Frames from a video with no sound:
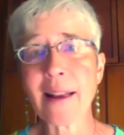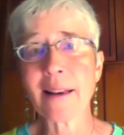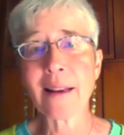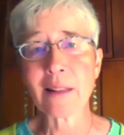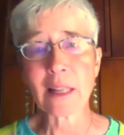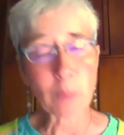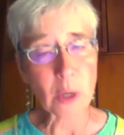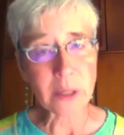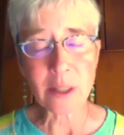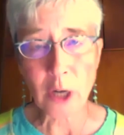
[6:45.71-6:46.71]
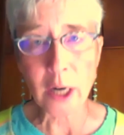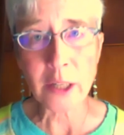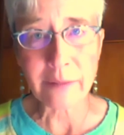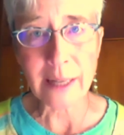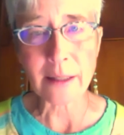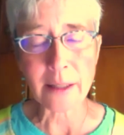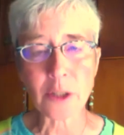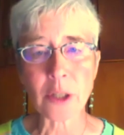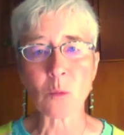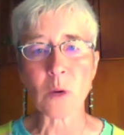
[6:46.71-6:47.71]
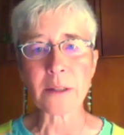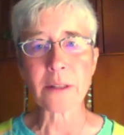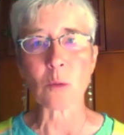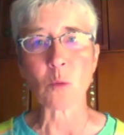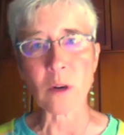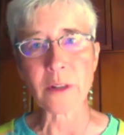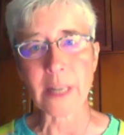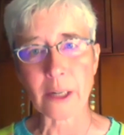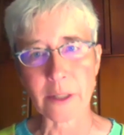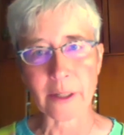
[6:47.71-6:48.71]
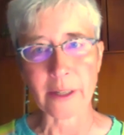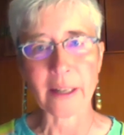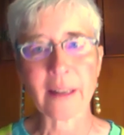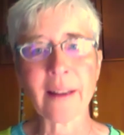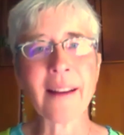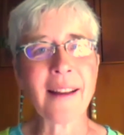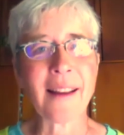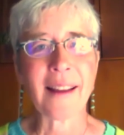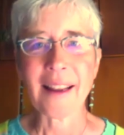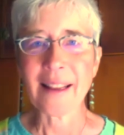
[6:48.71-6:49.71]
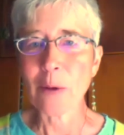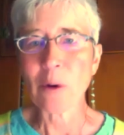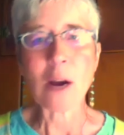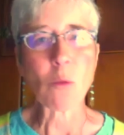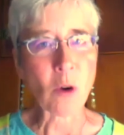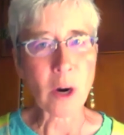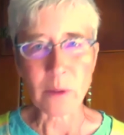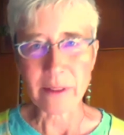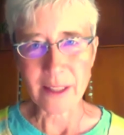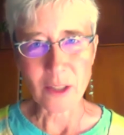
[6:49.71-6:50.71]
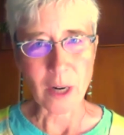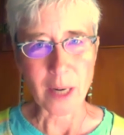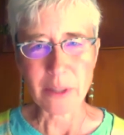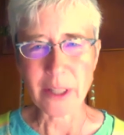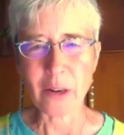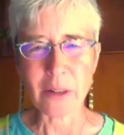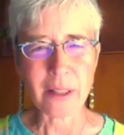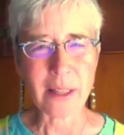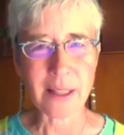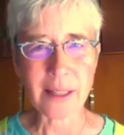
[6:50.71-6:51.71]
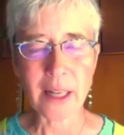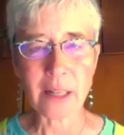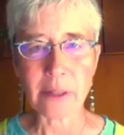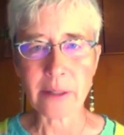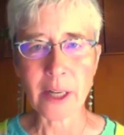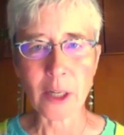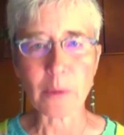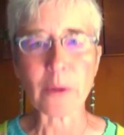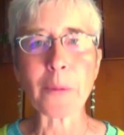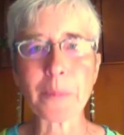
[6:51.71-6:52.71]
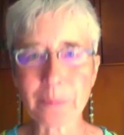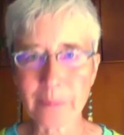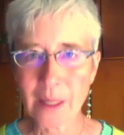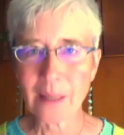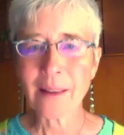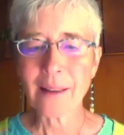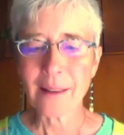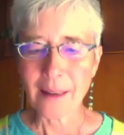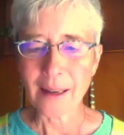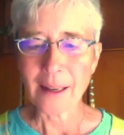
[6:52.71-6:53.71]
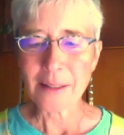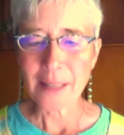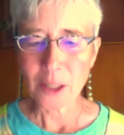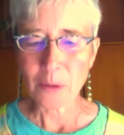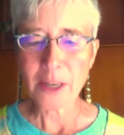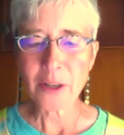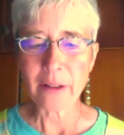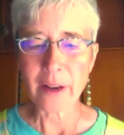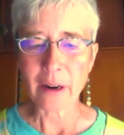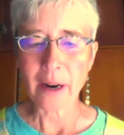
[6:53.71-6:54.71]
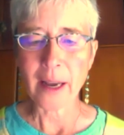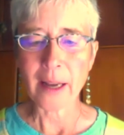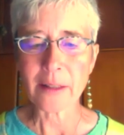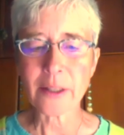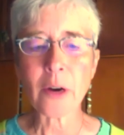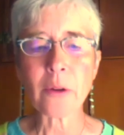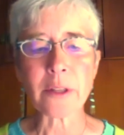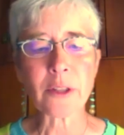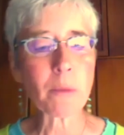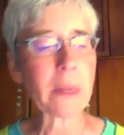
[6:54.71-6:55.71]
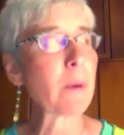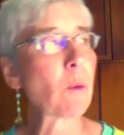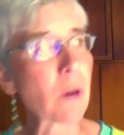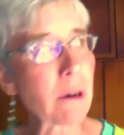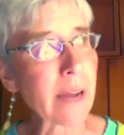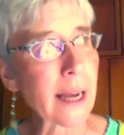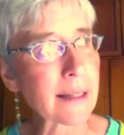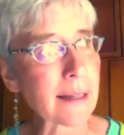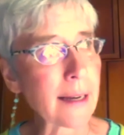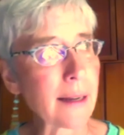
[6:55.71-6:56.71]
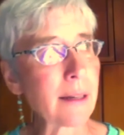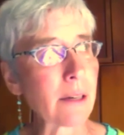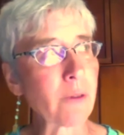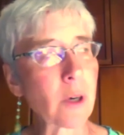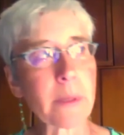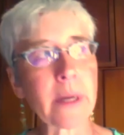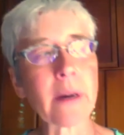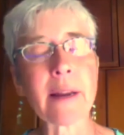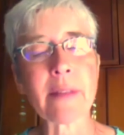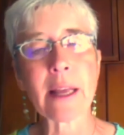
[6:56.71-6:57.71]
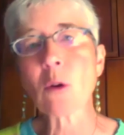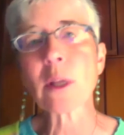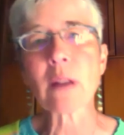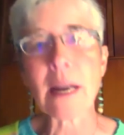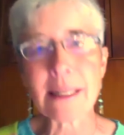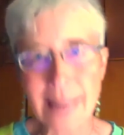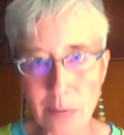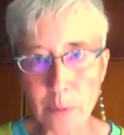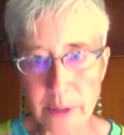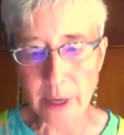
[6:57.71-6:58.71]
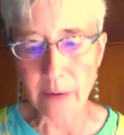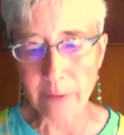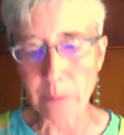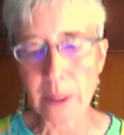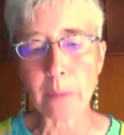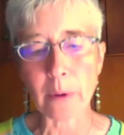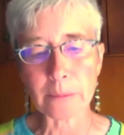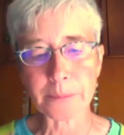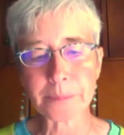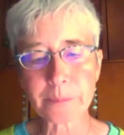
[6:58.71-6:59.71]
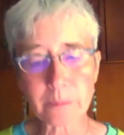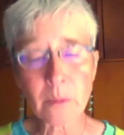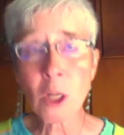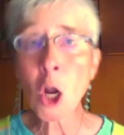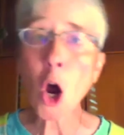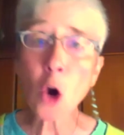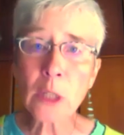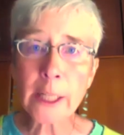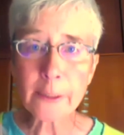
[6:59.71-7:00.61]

the person in charge of that decision was the war secretary, and they were at war with these tribes. So it's kind of a terrible situation there. And so the Sioux people were vaccinated near Fort Pierre, and they only lost 10% of their people, only.